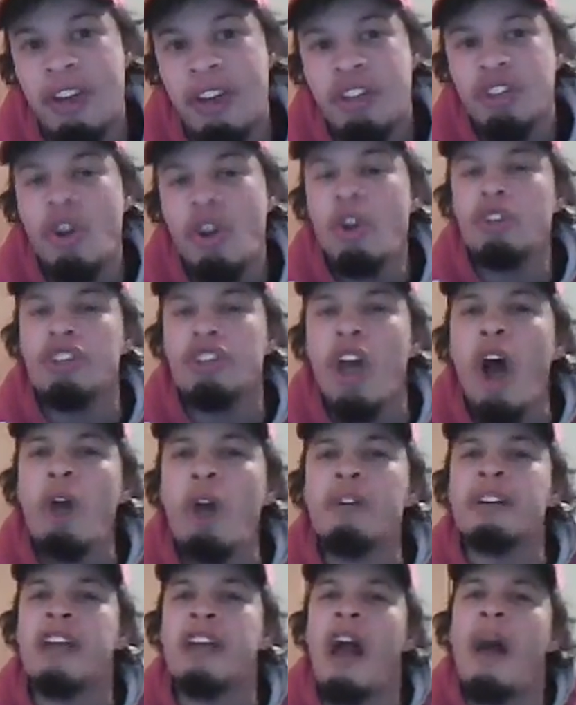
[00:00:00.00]
So
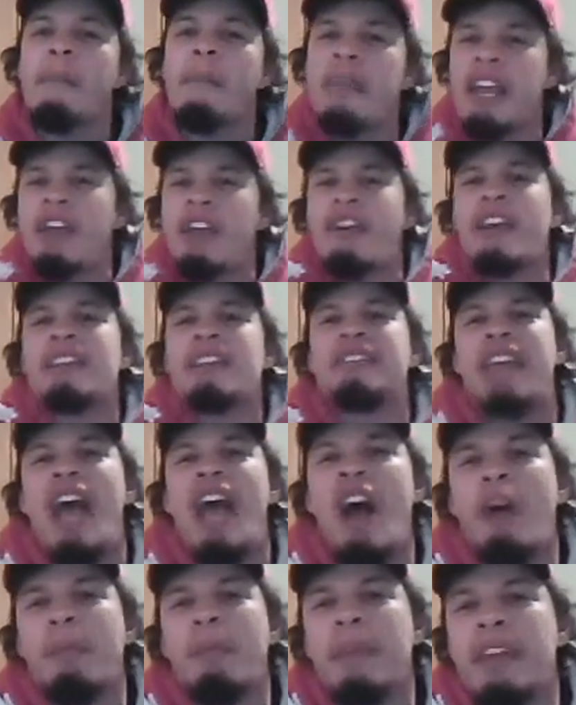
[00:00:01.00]
don't come here and
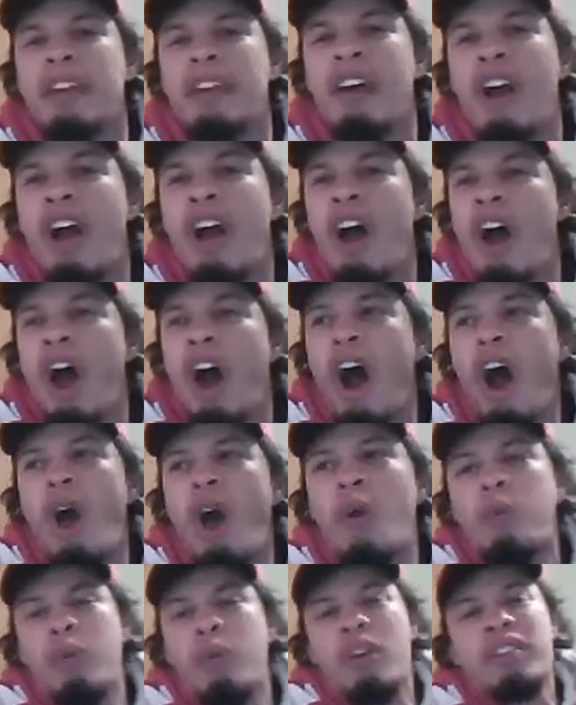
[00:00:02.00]
tell me,
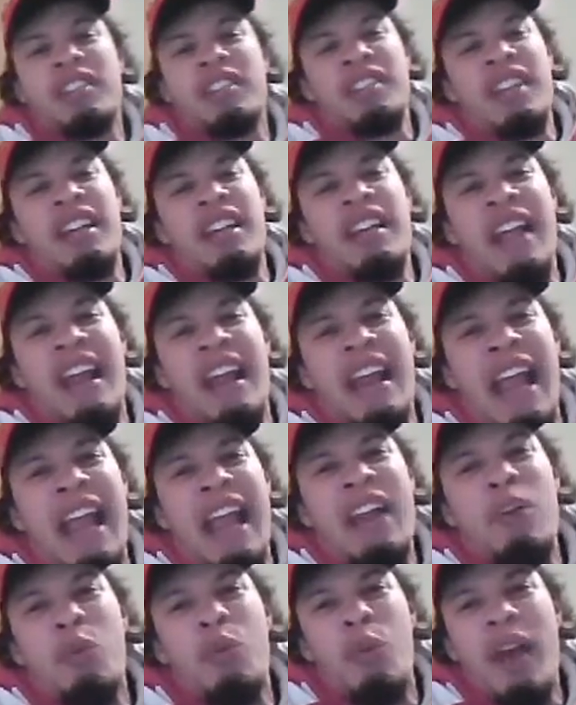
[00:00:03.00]
oh, we're sitting at
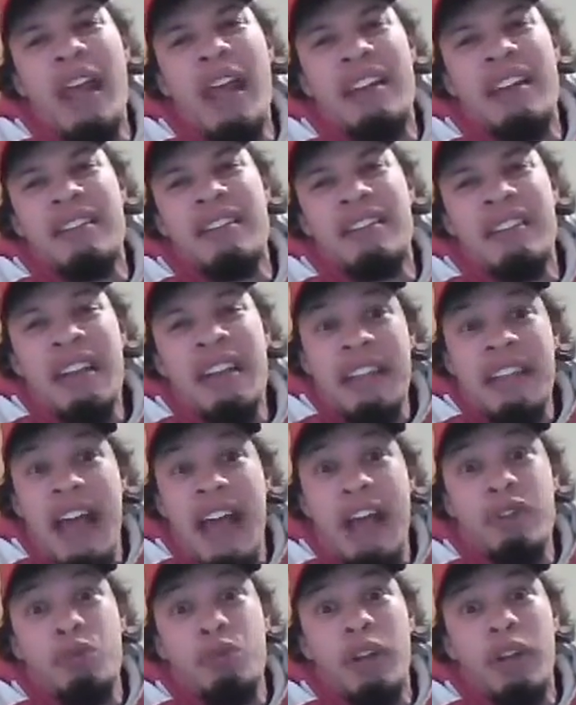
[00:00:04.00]
eight wins.
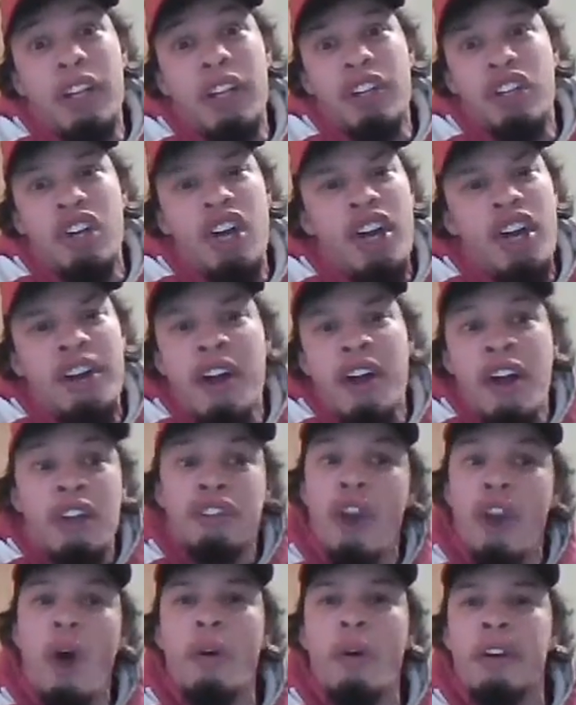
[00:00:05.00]
That's really good.
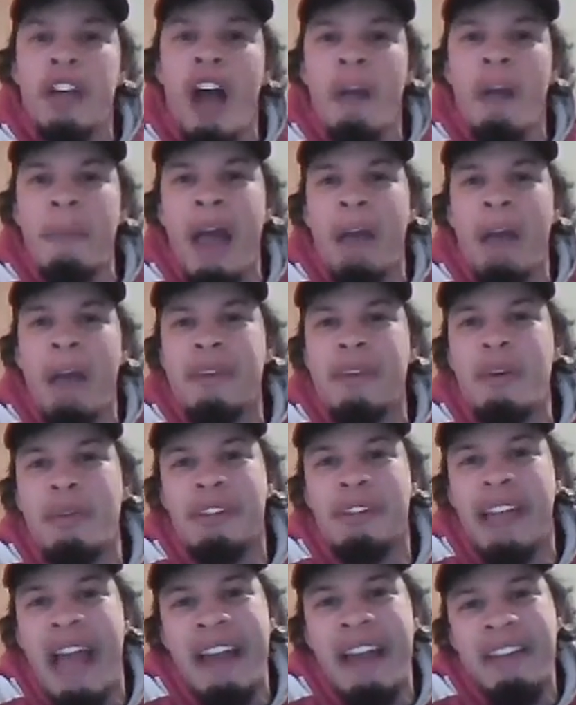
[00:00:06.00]
Don't come at me
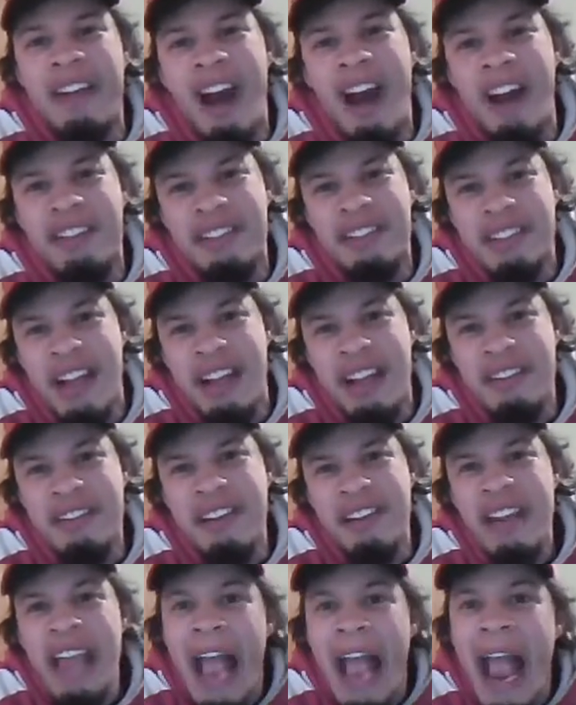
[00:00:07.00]
with that nonsense.
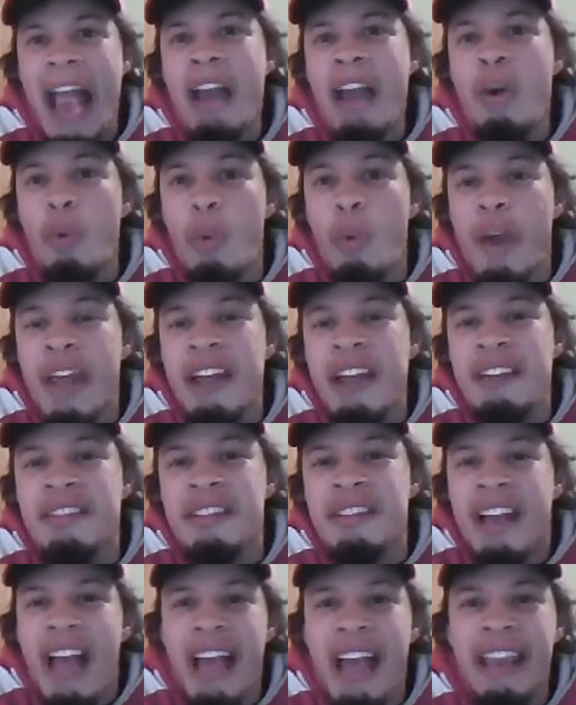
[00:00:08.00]
Eight
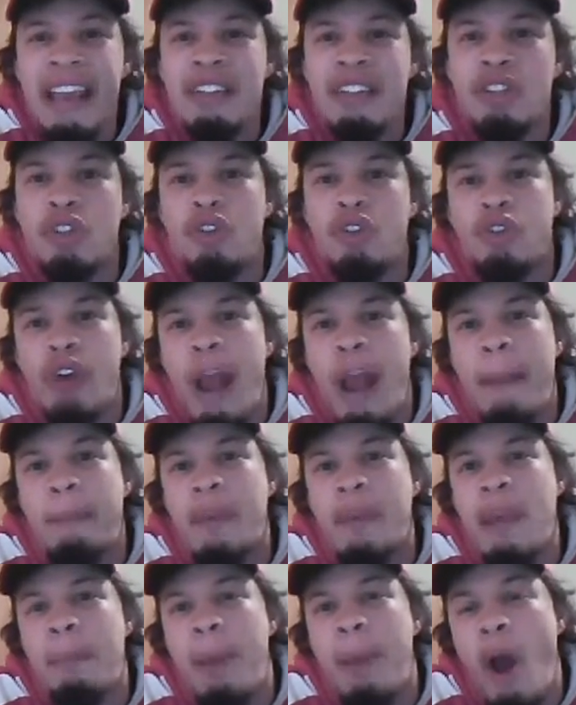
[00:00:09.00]
wins against
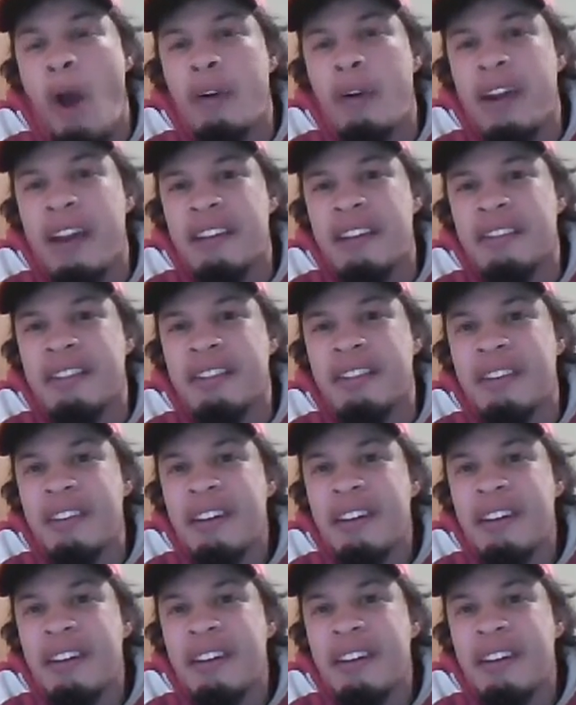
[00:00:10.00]
crappy opponents?